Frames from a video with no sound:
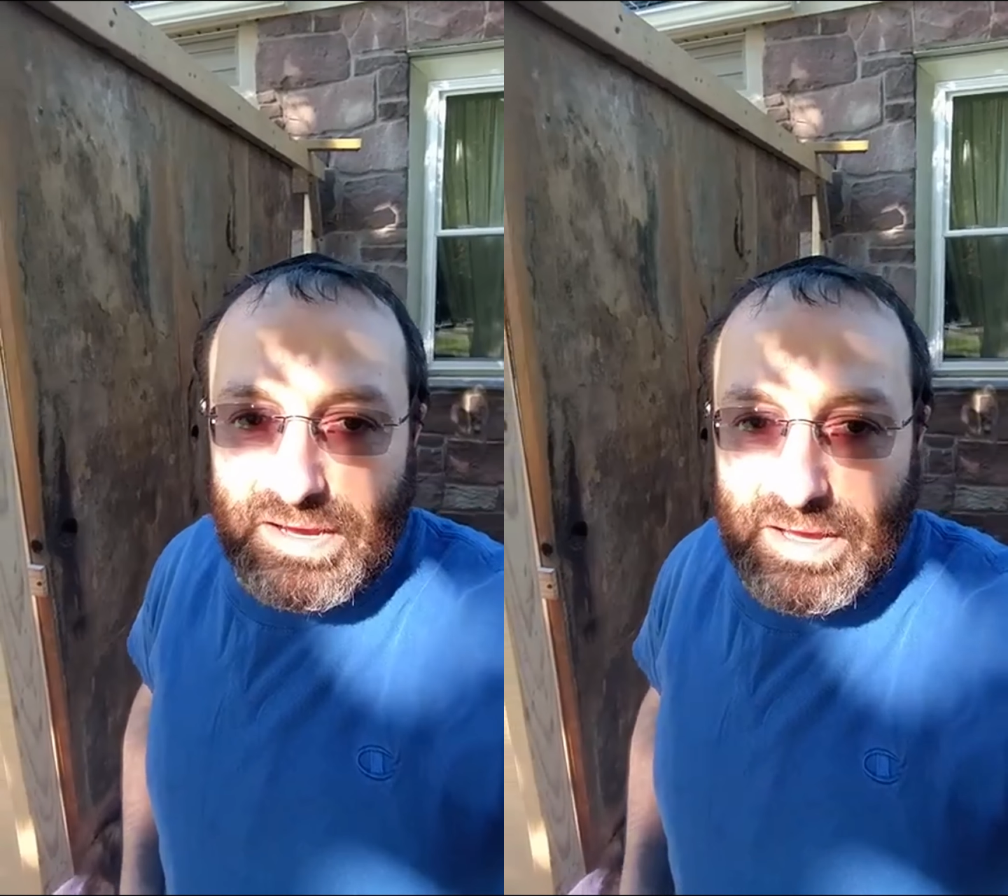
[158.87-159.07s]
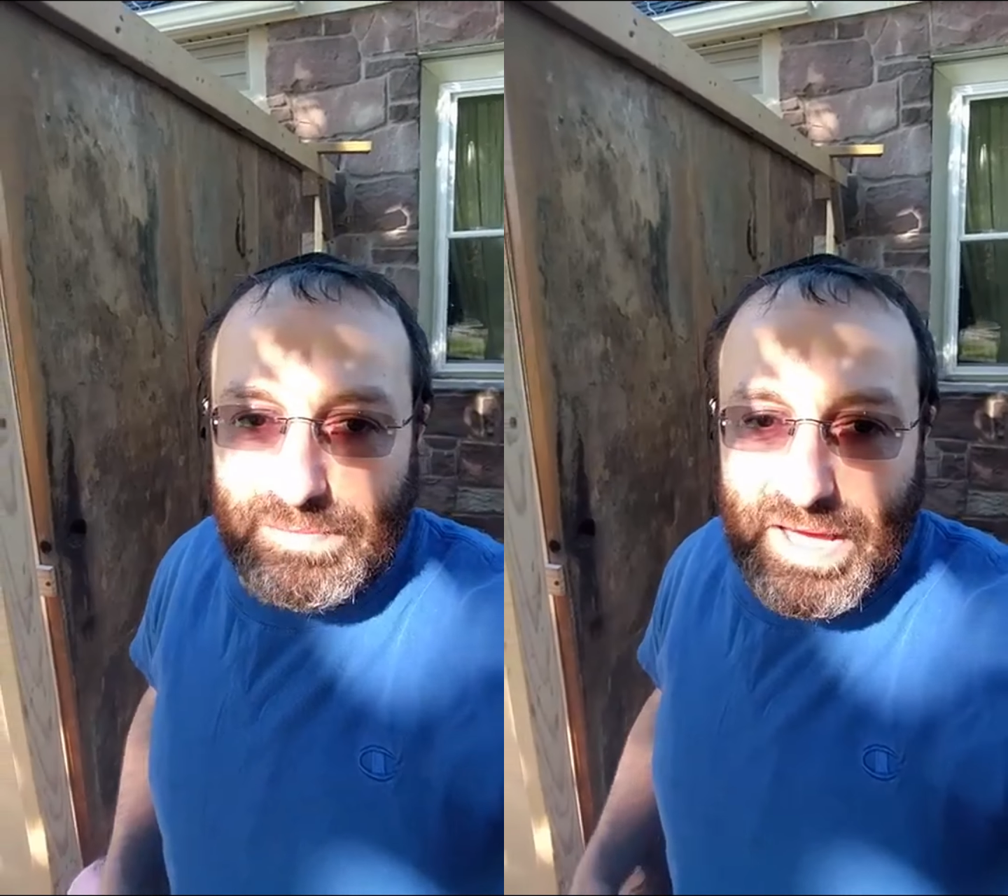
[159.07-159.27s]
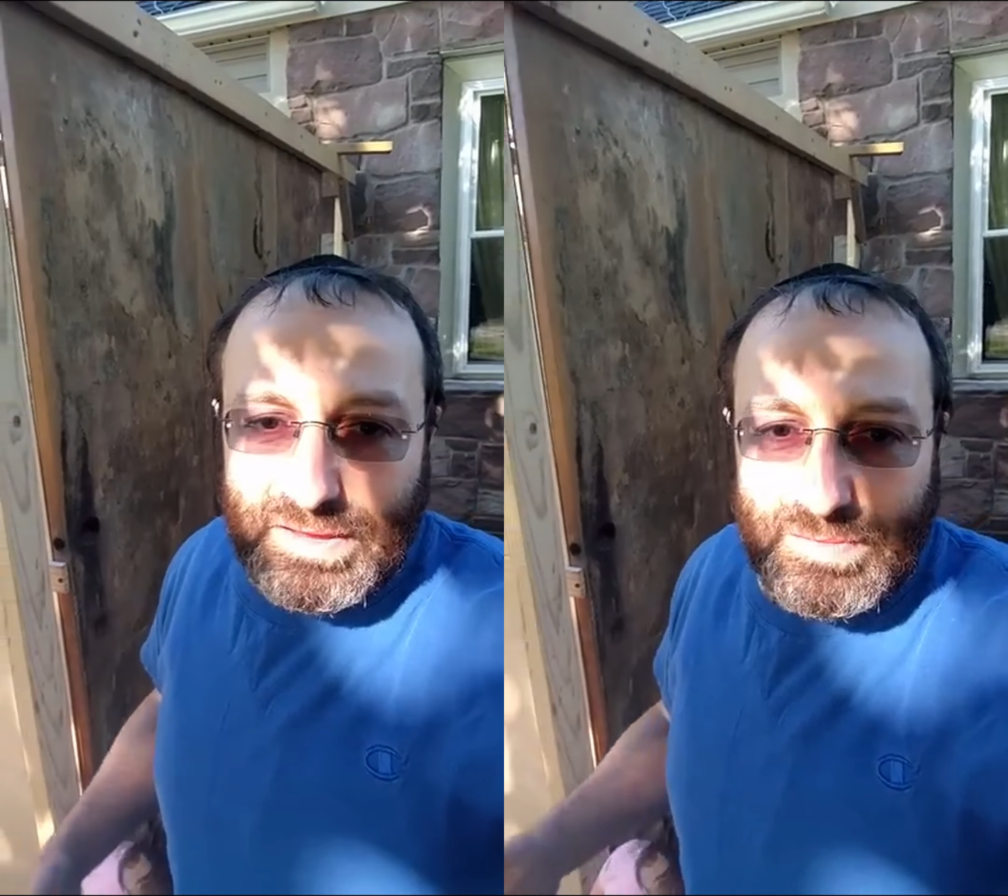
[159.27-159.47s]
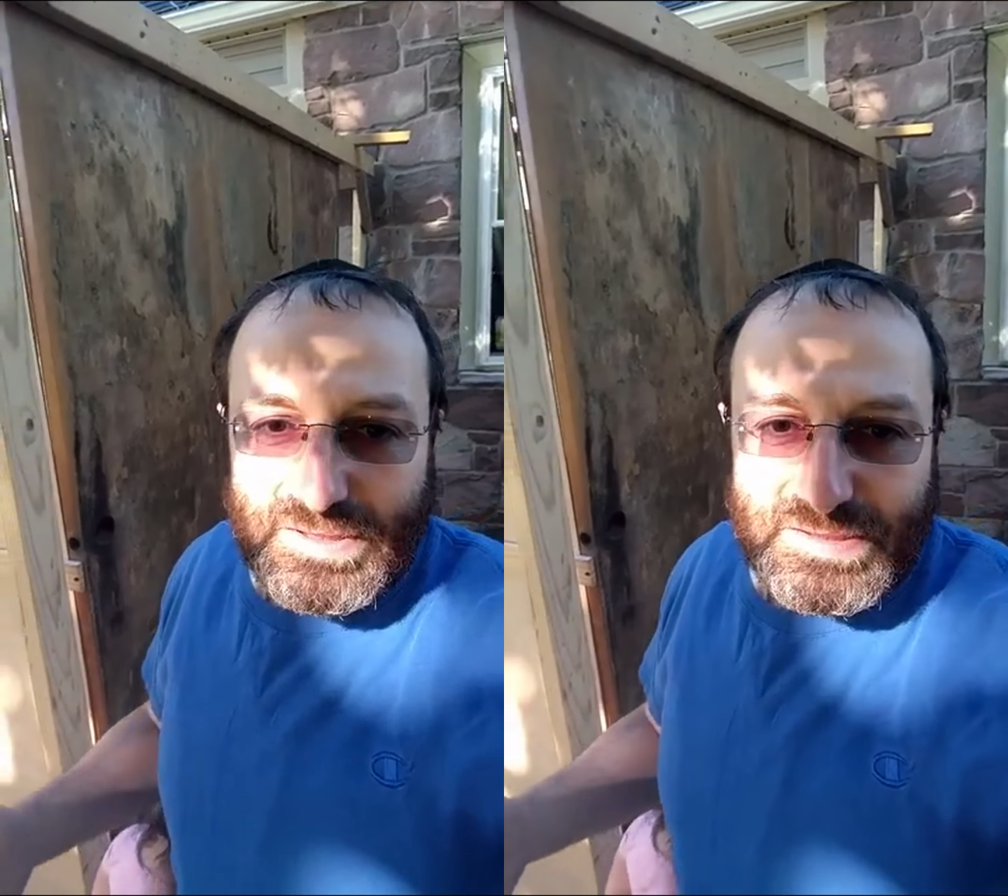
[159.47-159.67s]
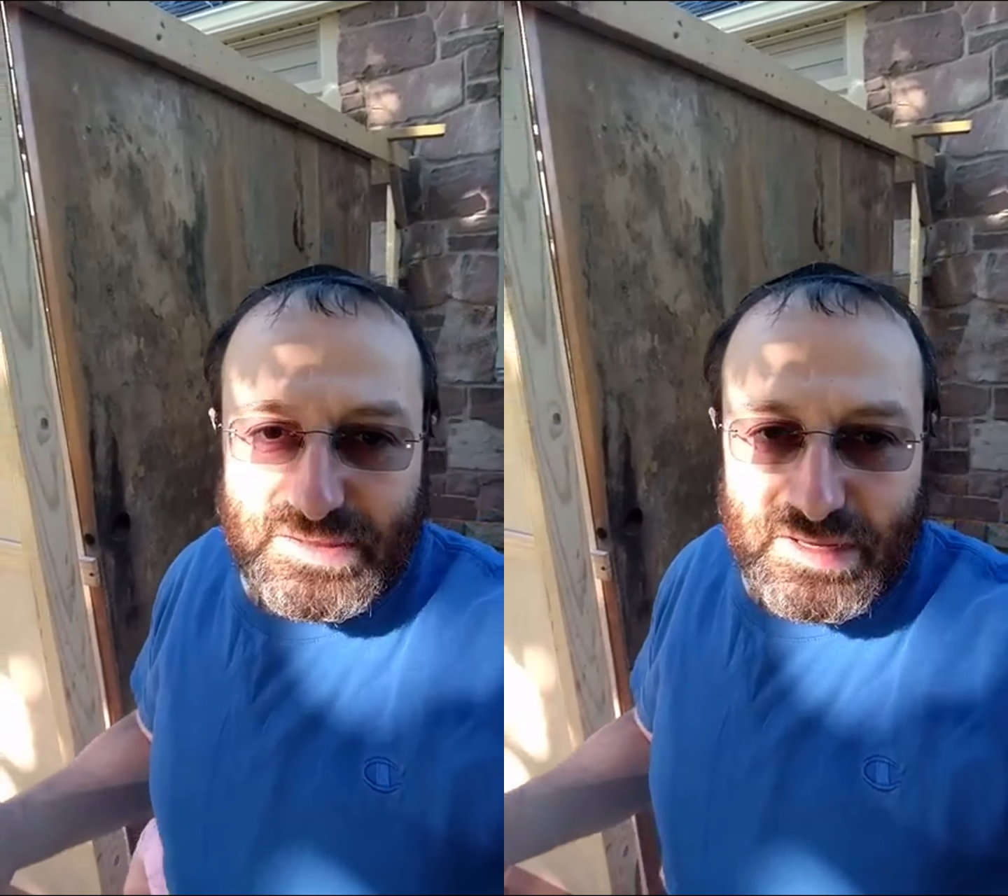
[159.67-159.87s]

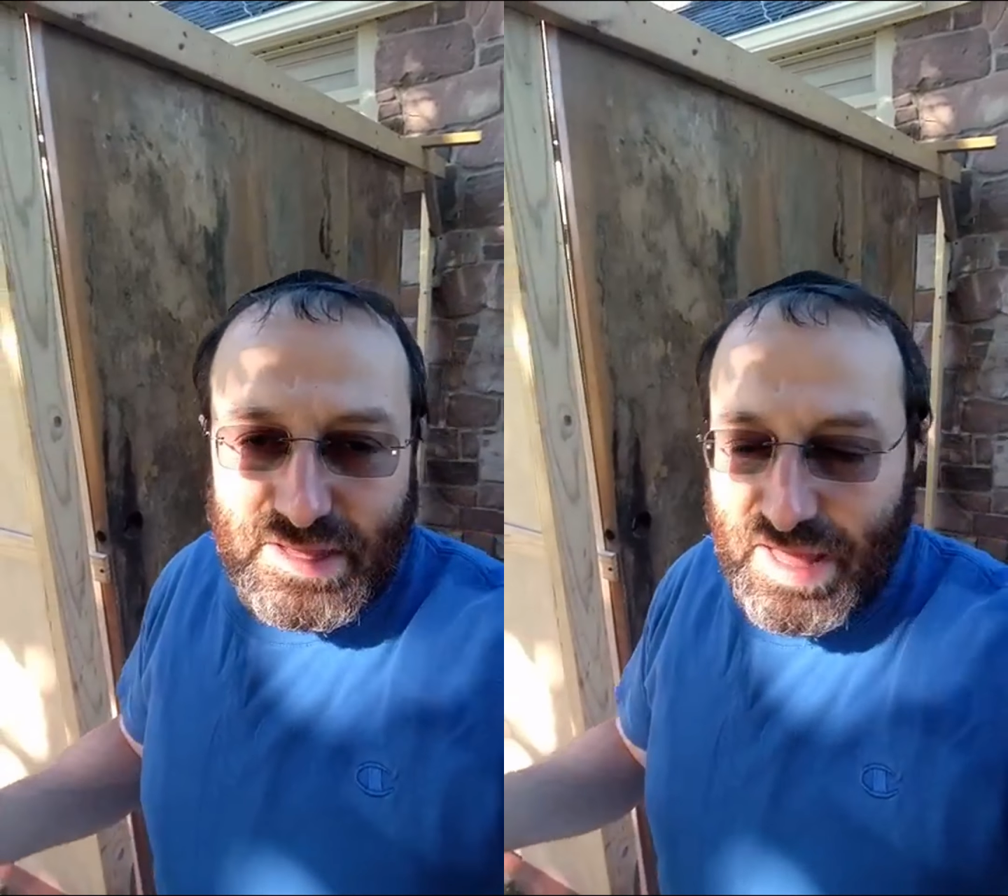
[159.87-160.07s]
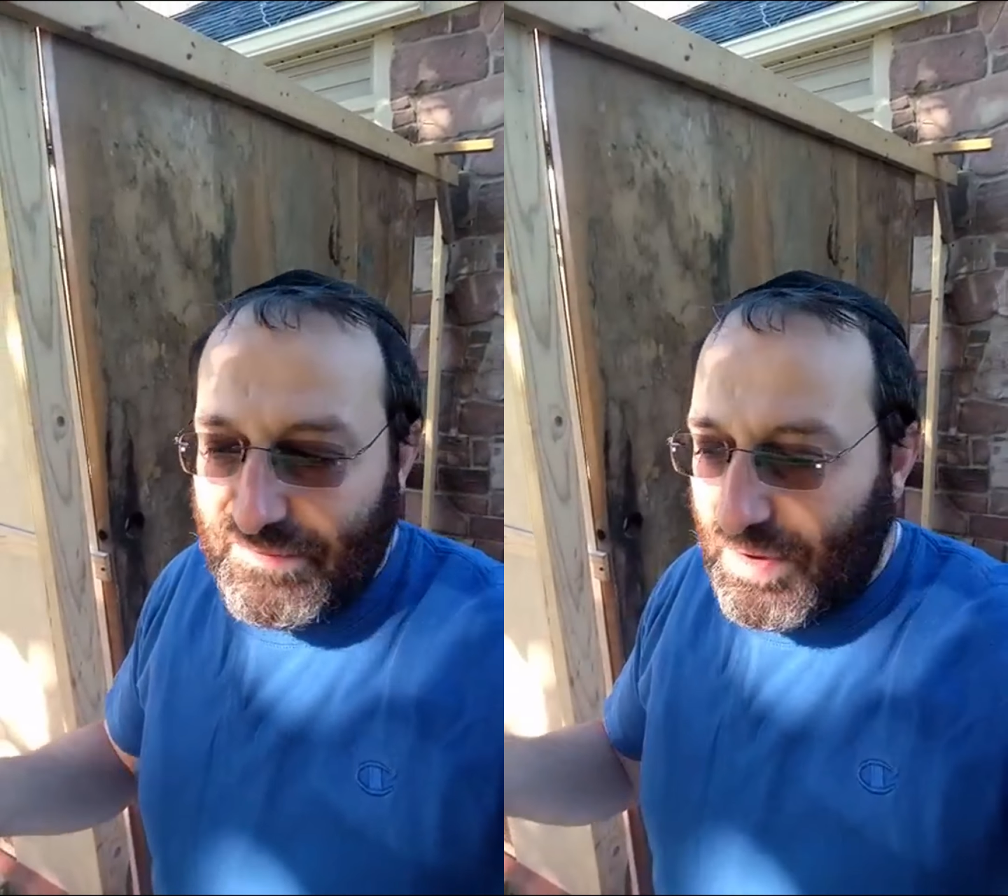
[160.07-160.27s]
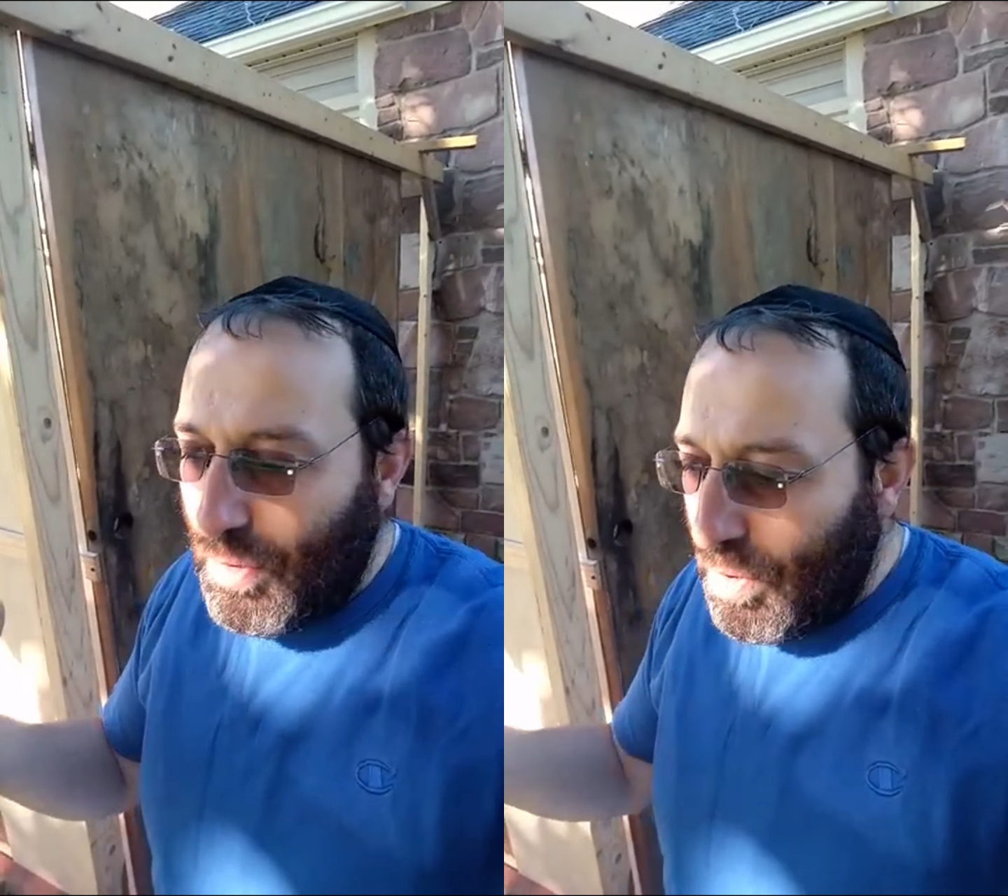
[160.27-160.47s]
commandments that have